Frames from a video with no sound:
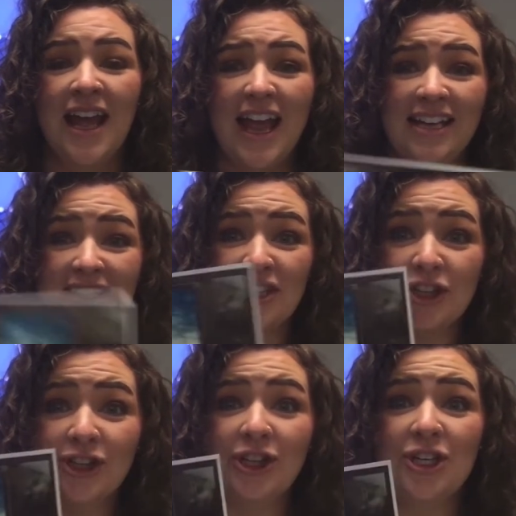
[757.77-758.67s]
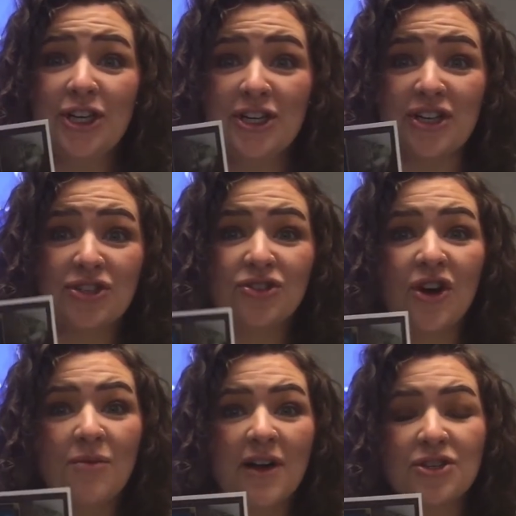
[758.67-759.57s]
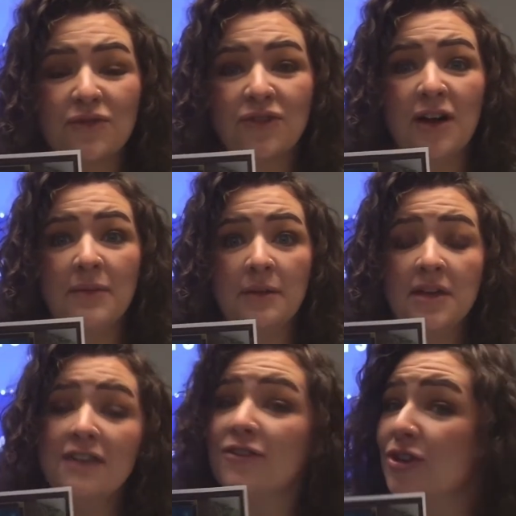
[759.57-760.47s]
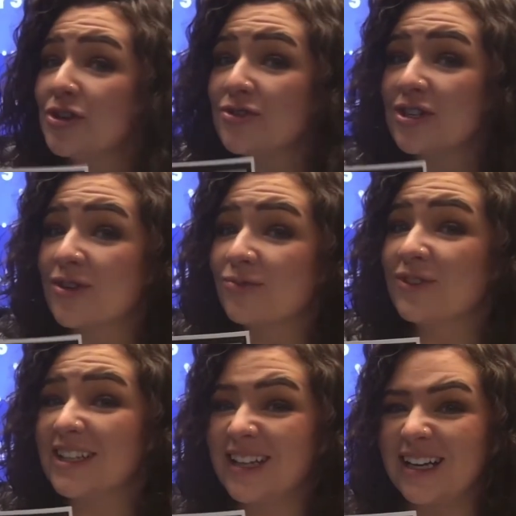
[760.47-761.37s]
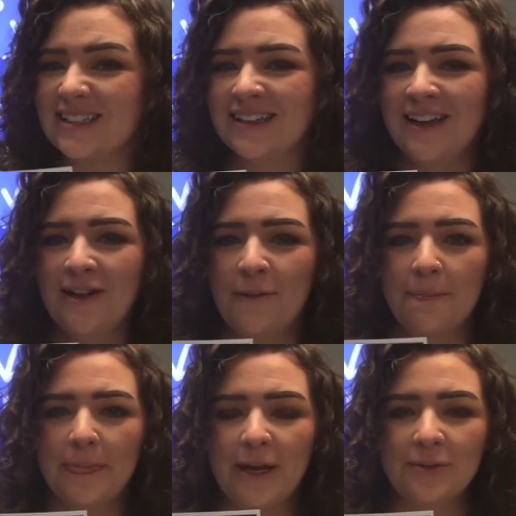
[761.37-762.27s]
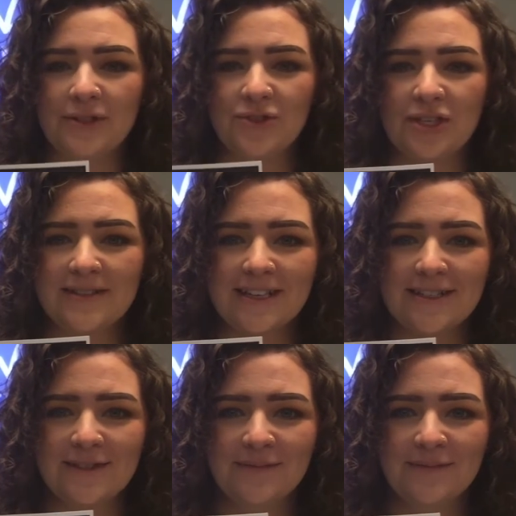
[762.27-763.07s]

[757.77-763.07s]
and to learn so much from him, even though you didn't realize that it was Jesus